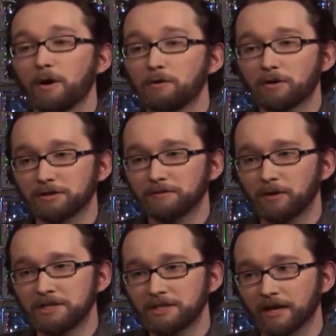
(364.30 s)
Welker, as a
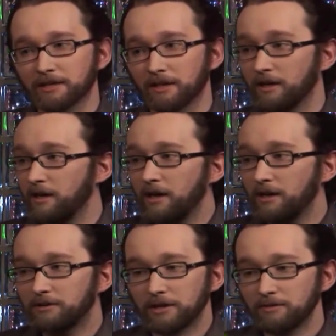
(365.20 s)
voice actor,
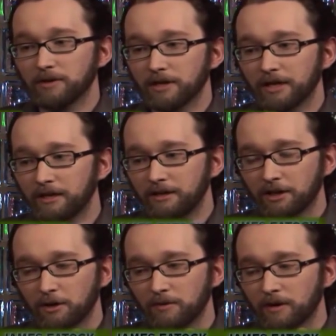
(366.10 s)
didn't really,
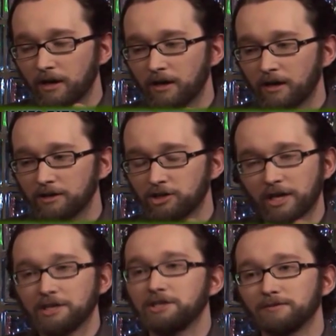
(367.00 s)

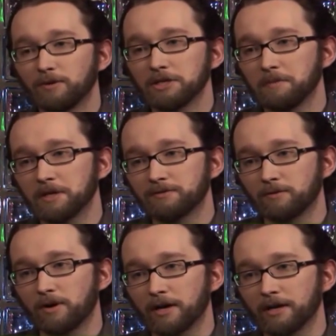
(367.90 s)
change his voice much
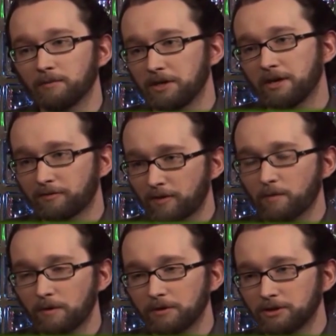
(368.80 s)
for Ray. When you hear
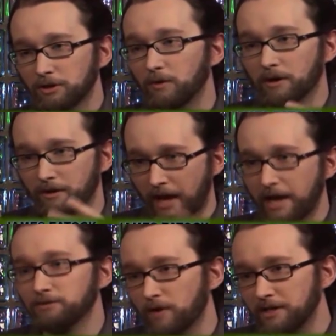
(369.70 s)
Frank Welker talk,
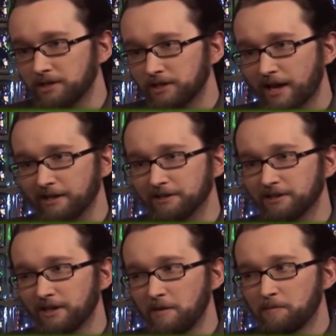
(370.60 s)
that is Ray
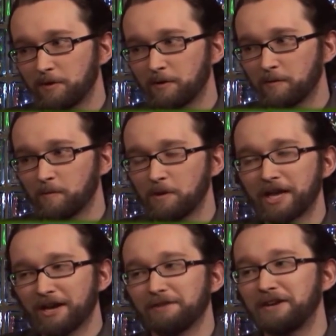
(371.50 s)
Stantz. But what
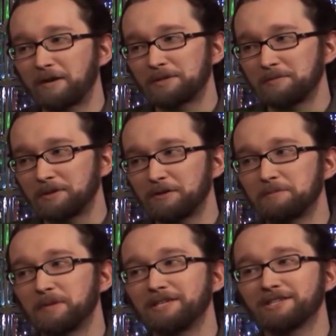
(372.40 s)
that kind of enables him to do
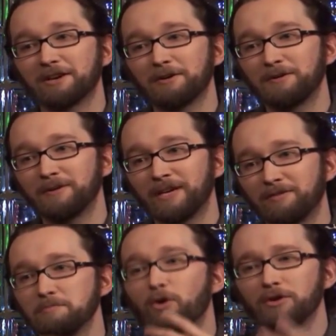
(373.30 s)
is be so
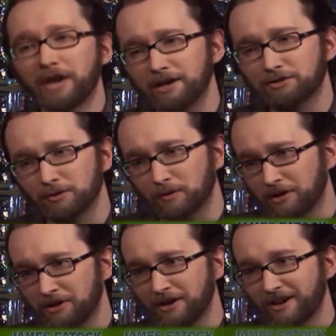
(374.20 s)
even more natural
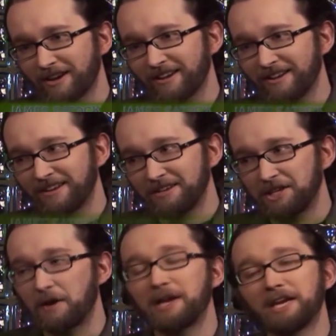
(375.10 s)
than,
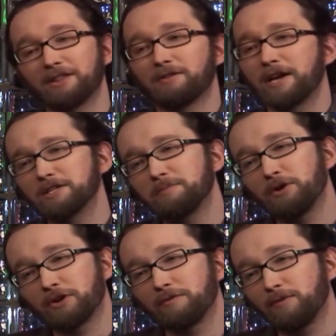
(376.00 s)
any other actor
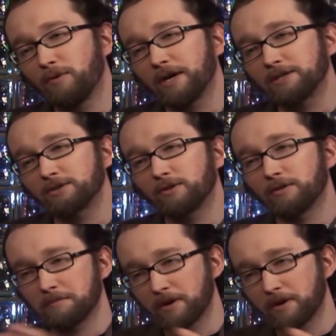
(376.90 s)
putting on a voice or an